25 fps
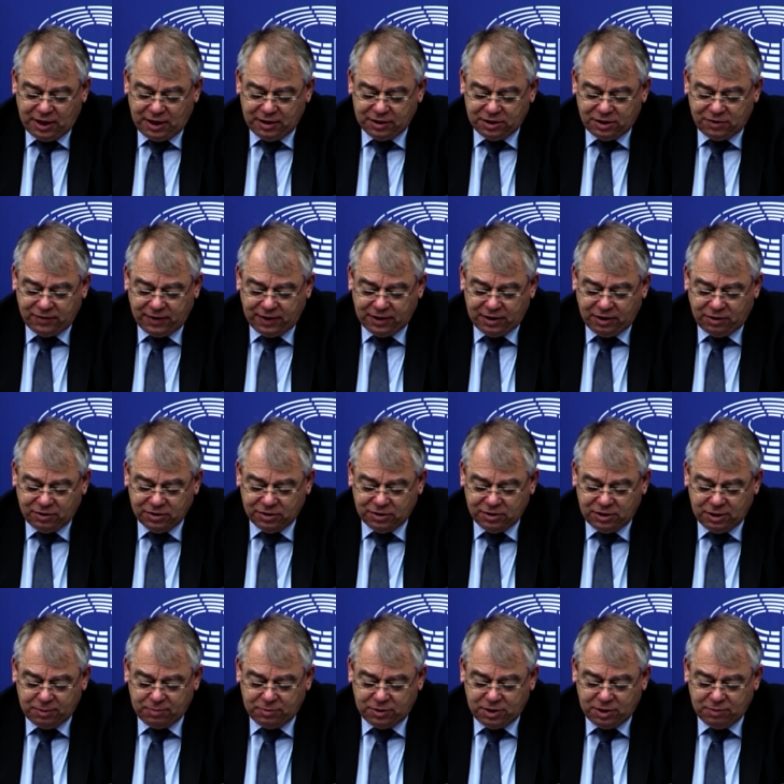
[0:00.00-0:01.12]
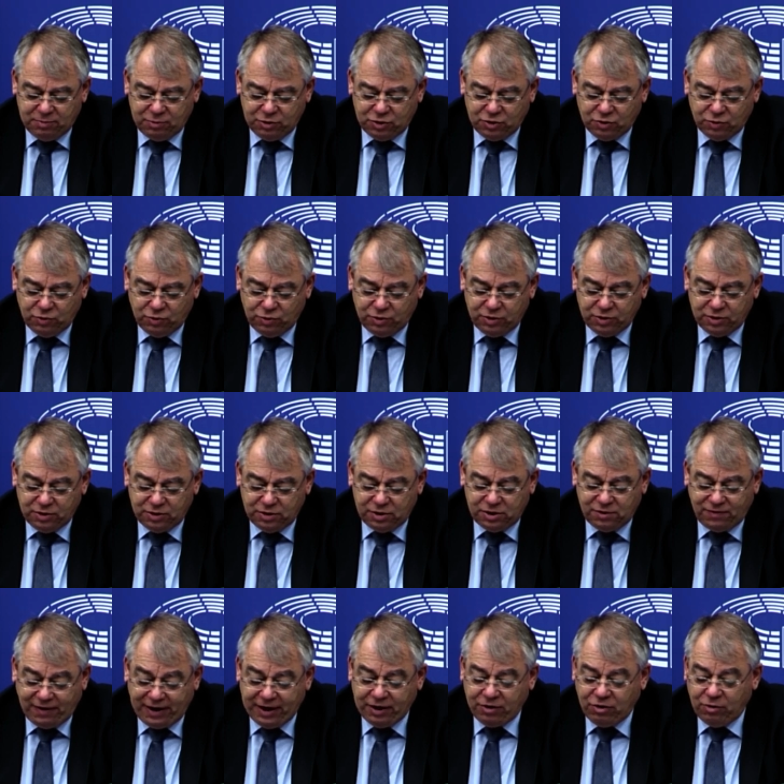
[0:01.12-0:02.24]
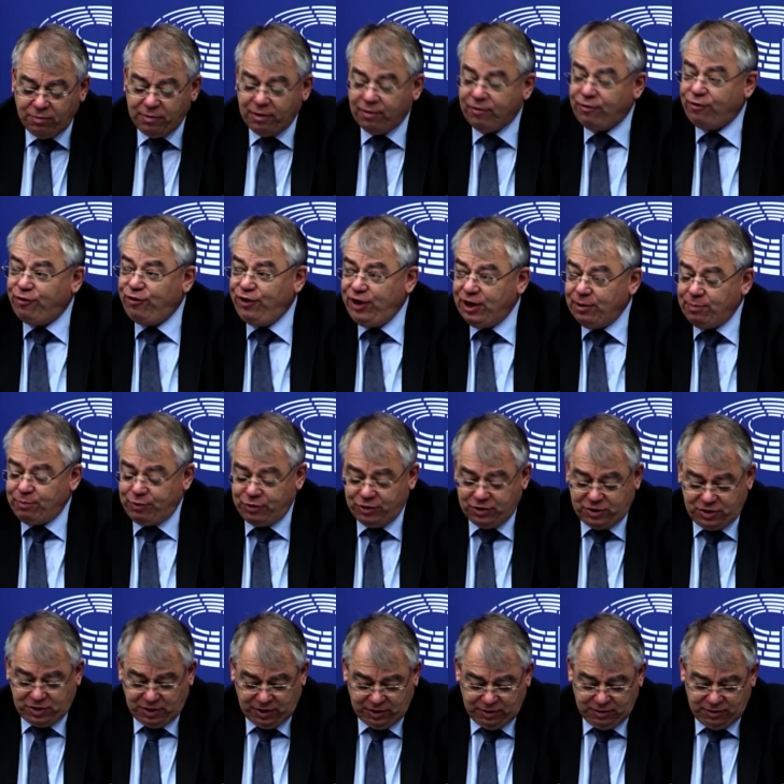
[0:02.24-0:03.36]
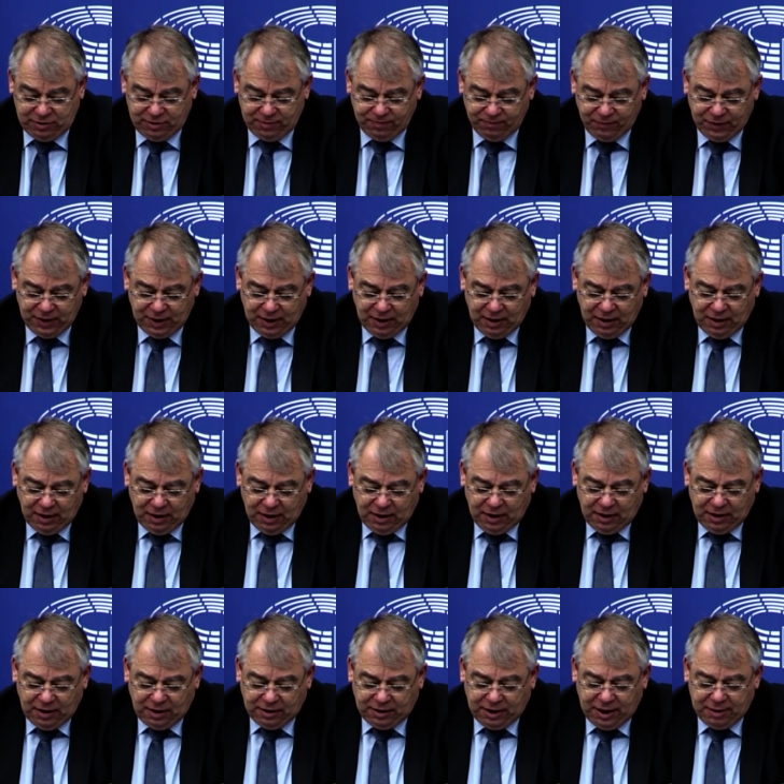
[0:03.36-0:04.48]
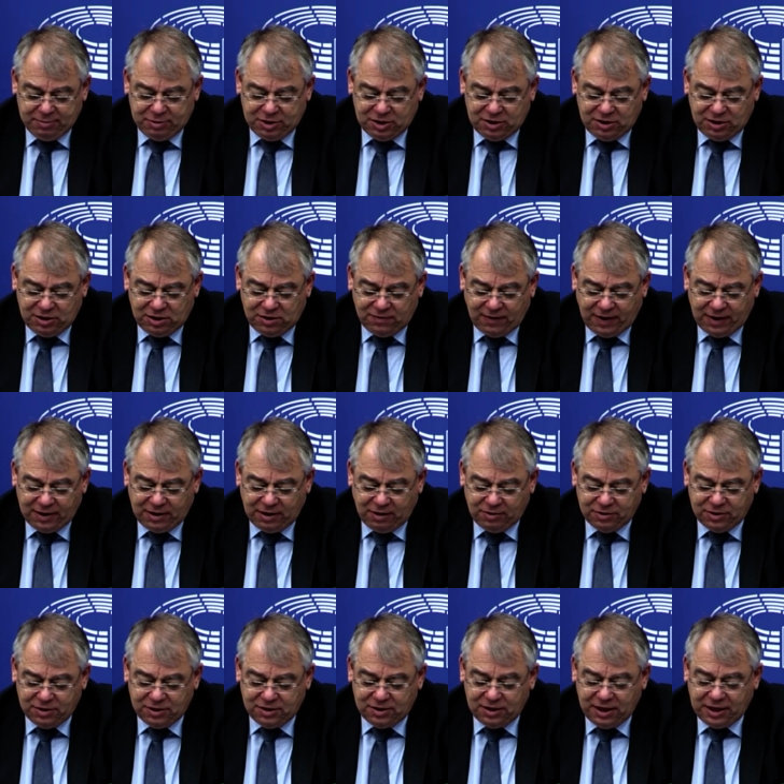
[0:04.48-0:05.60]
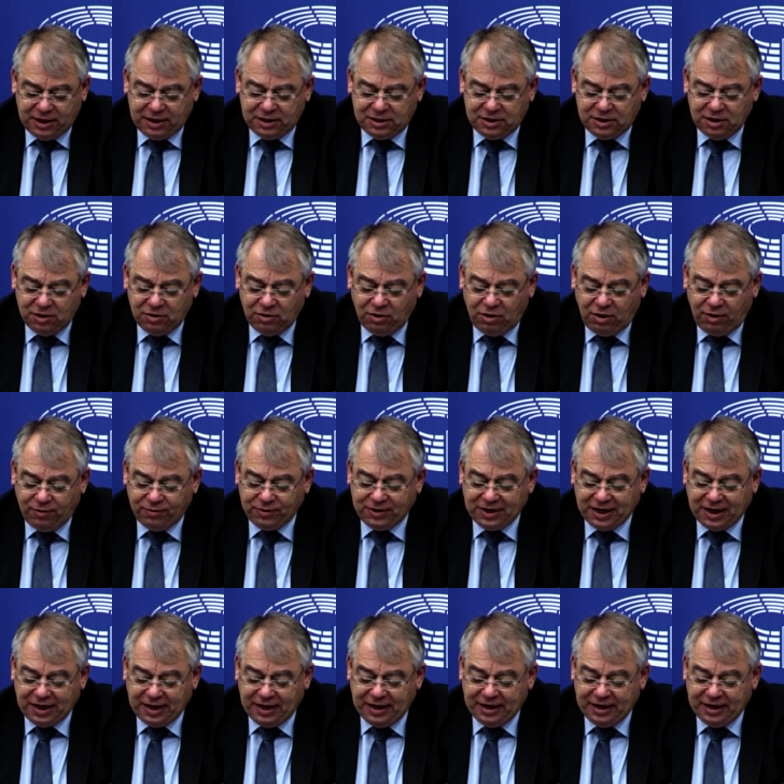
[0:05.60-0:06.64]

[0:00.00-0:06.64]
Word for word: The estimated error rate for payments in twenty seventeen was two point four percent.